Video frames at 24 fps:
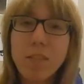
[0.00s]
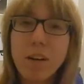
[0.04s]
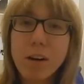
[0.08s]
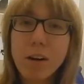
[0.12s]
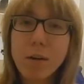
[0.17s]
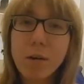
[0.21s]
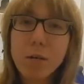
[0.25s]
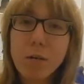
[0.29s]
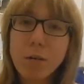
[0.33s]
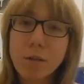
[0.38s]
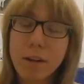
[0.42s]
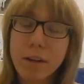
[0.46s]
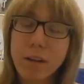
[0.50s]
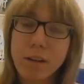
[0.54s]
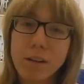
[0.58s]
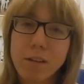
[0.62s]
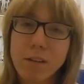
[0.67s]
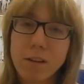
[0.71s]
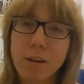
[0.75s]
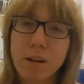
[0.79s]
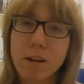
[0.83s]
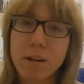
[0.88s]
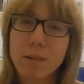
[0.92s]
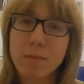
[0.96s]
Even if
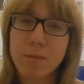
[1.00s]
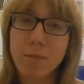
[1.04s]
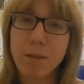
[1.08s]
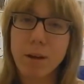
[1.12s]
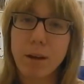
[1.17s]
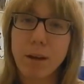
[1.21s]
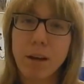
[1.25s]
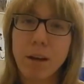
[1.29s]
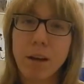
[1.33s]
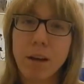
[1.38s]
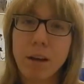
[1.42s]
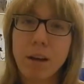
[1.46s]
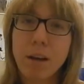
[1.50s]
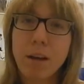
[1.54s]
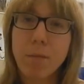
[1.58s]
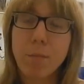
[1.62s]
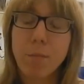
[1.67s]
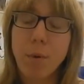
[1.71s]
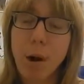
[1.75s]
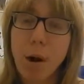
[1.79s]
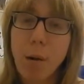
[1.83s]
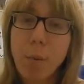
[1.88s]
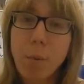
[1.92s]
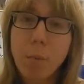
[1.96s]
I don't like your
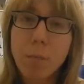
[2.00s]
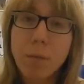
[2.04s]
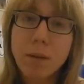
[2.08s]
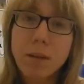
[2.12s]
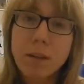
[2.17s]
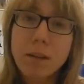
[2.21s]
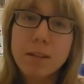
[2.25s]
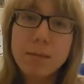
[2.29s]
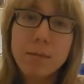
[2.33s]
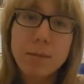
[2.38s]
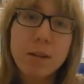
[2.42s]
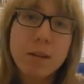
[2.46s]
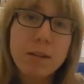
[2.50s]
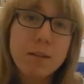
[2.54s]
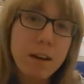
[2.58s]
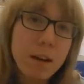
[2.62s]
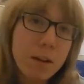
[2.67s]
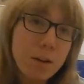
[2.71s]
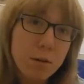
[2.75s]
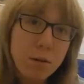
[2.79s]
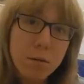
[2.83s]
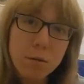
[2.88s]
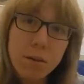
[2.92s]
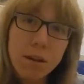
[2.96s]
cosplay,
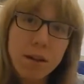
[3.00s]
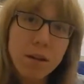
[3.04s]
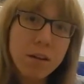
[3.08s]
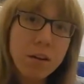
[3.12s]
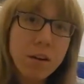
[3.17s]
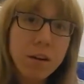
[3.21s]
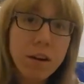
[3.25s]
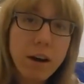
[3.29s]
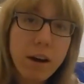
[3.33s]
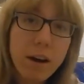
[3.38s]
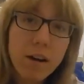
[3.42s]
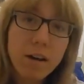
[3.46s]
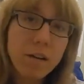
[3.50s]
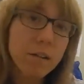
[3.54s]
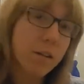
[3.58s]
probably it's because I don't